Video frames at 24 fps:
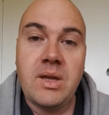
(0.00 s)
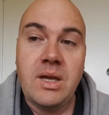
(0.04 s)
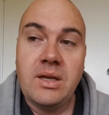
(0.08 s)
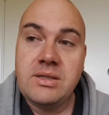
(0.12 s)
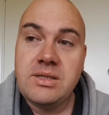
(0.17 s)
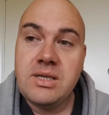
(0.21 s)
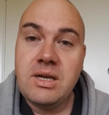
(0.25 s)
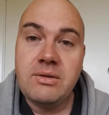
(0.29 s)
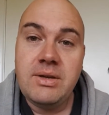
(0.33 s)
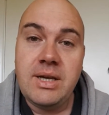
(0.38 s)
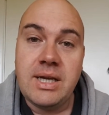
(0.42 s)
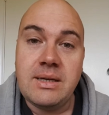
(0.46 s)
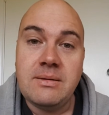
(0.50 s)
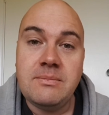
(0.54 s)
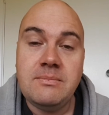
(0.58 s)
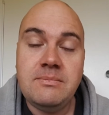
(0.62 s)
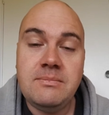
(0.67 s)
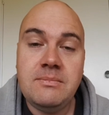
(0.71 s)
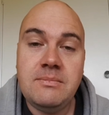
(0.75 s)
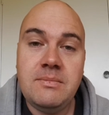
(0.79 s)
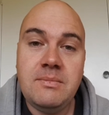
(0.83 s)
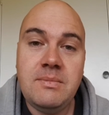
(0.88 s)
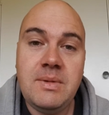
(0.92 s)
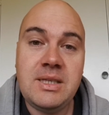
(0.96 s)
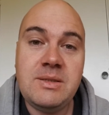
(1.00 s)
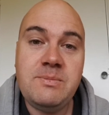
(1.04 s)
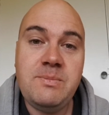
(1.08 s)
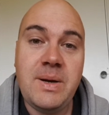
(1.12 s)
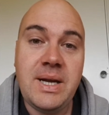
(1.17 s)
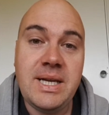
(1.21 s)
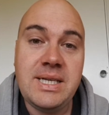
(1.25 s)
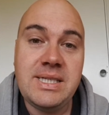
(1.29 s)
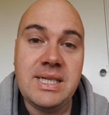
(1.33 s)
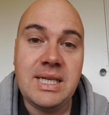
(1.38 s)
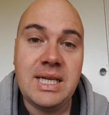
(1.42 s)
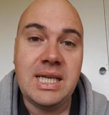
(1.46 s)
So yeah, that's
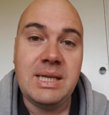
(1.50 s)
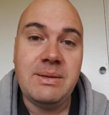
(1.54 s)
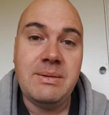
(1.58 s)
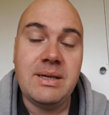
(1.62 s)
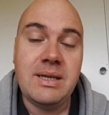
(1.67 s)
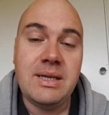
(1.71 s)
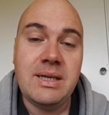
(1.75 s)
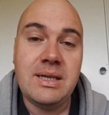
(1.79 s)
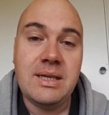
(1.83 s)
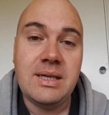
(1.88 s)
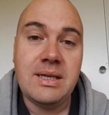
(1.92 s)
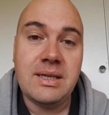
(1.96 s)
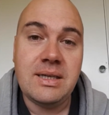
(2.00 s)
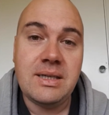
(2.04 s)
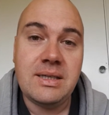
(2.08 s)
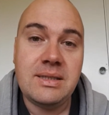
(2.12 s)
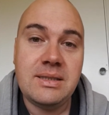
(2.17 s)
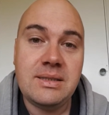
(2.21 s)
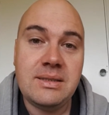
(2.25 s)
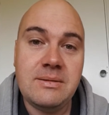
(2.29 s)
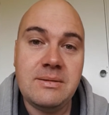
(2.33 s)
basically my